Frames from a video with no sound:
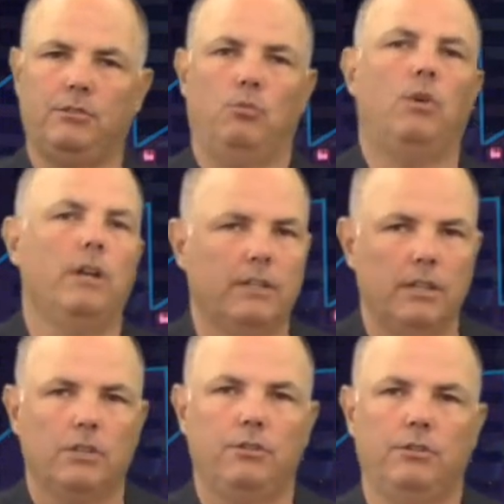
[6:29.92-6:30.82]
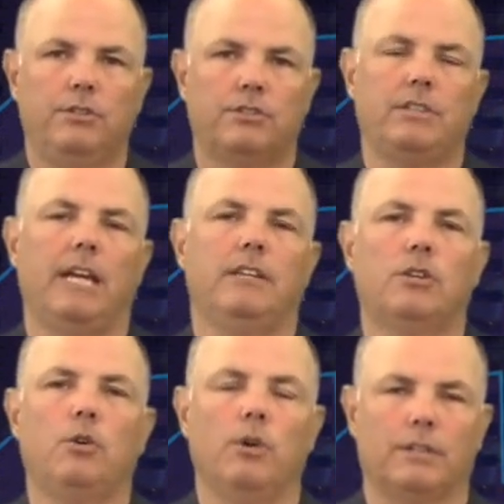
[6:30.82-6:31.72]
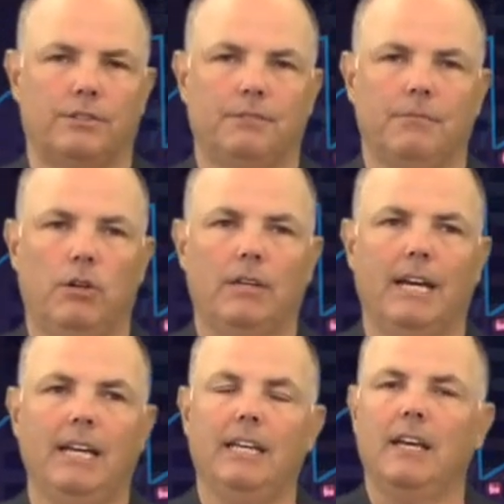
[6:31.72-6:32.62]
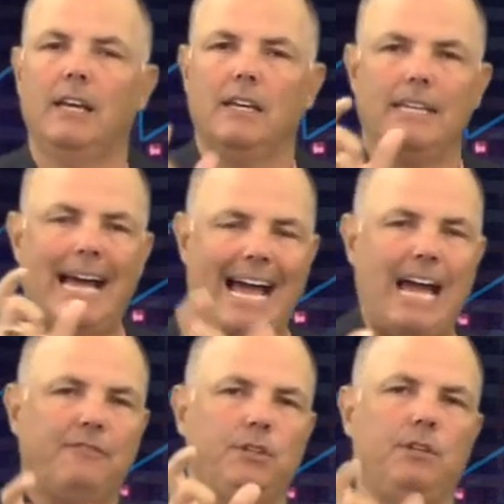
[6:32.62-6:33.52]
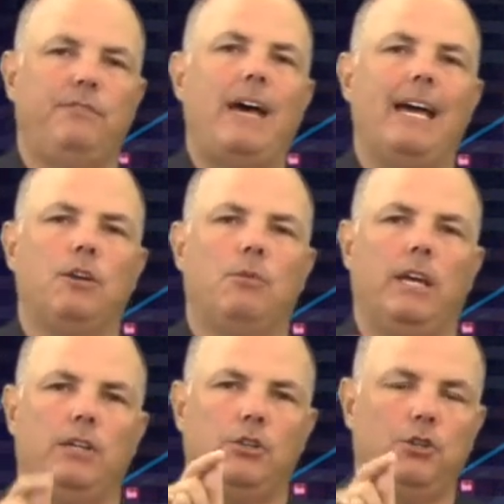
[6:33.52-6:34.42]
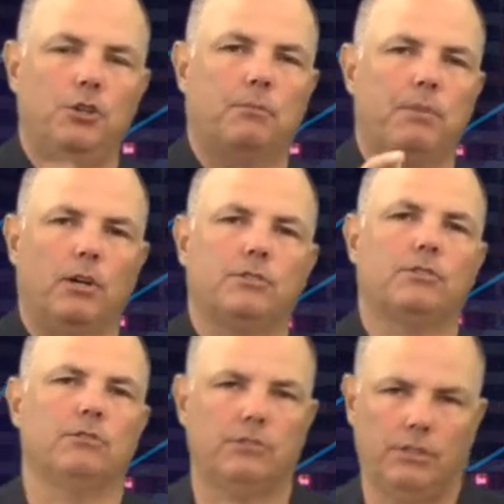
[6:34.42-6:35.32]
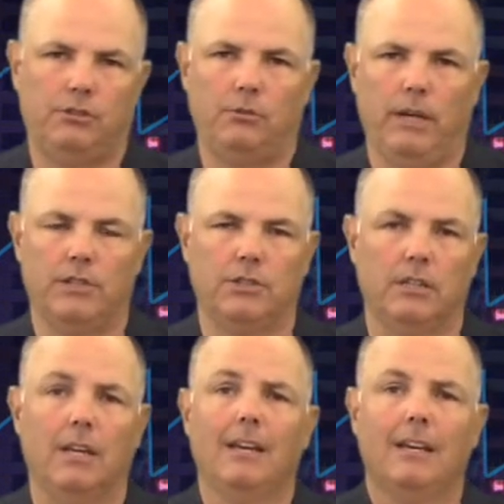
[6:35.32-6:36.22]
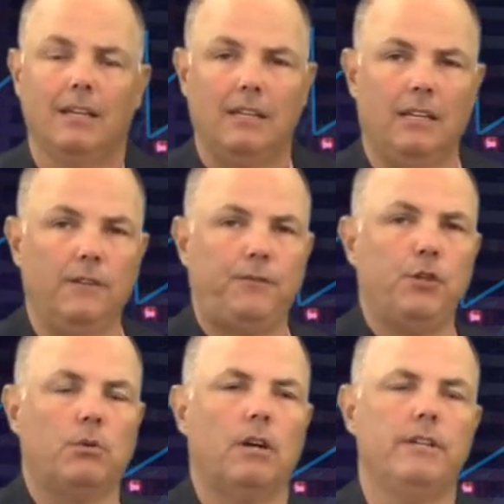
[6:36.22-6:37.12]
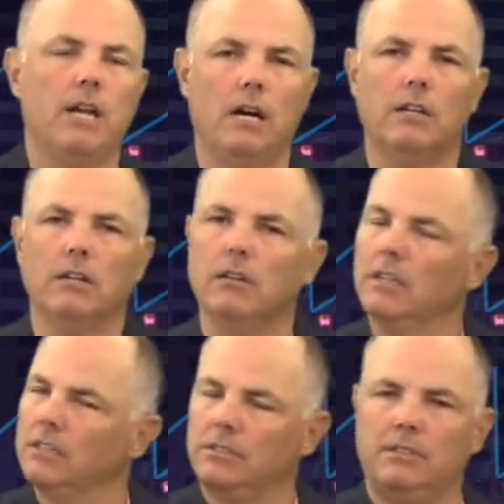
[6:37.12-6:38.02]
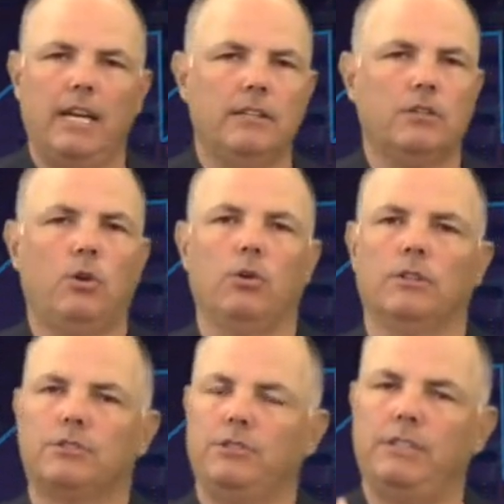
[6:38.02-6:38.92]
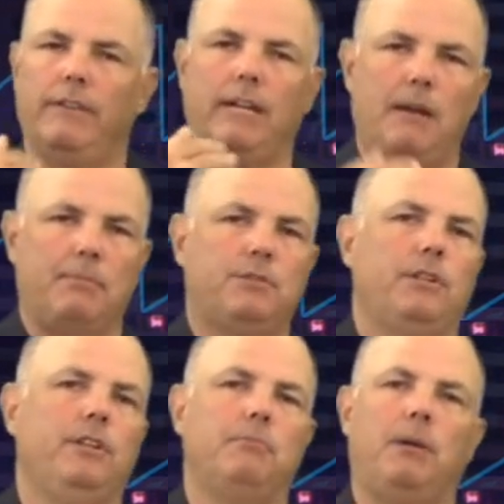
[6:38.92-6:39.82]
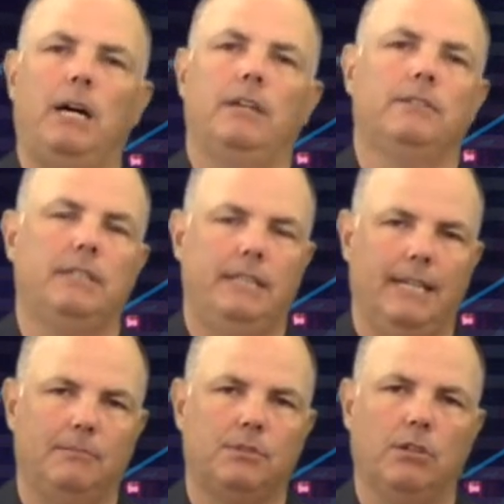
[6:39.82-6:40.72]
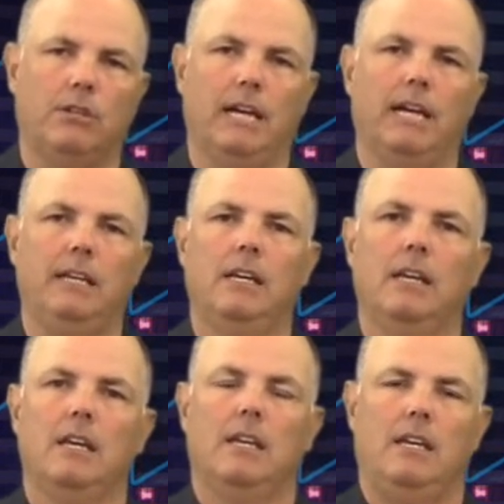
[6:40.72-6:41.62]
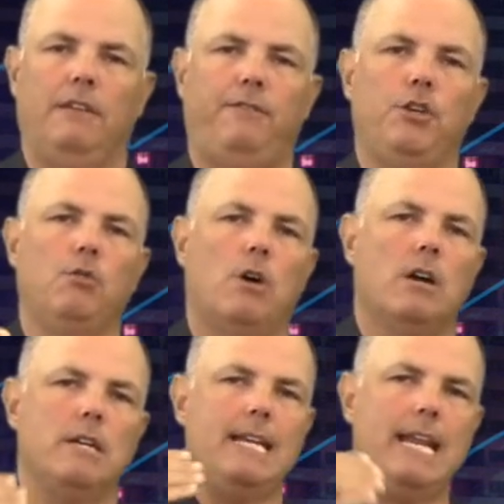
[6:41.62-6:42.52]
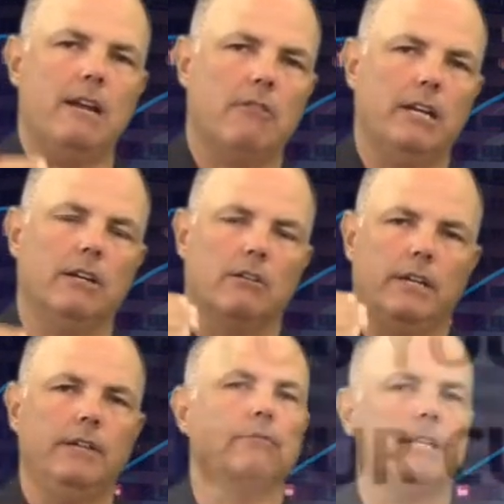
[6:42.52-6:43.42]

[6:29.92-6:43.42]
who want you to stay the course, okay? You have to evaluate your personal situation. If you are younger, stay the course because you have an opportunity to buy on the dips, okay? If you are nearing or in